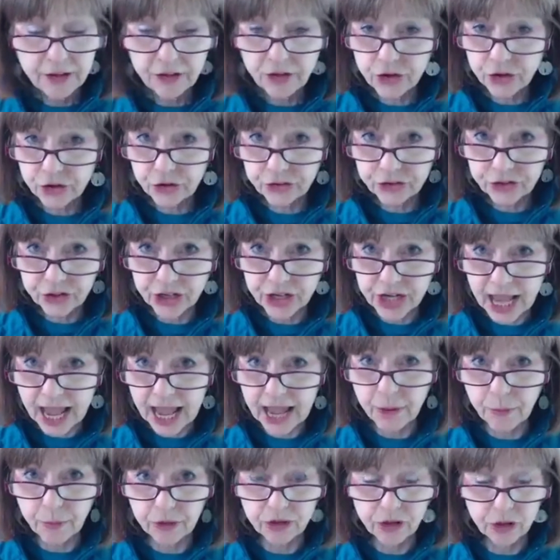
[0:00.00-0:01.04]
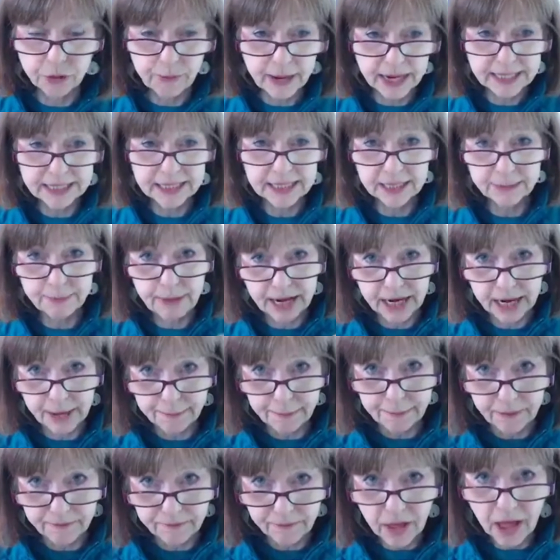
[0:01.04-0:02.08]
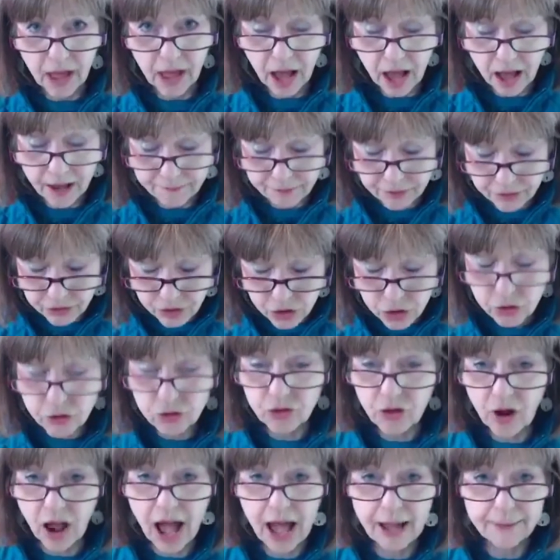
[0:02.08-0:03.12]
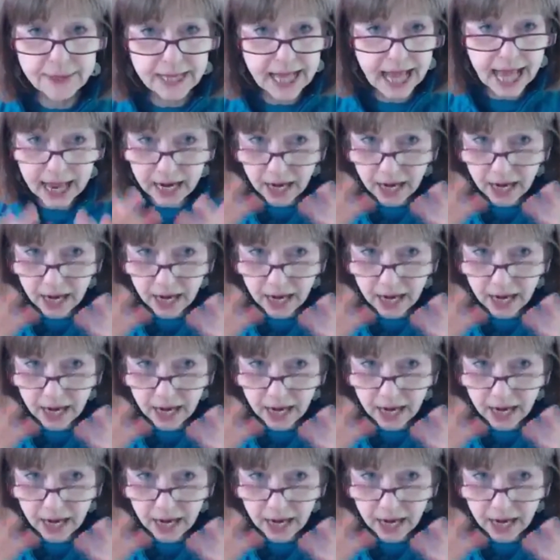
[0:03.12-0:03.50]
the Jews today, which are basically made up of, of two tribes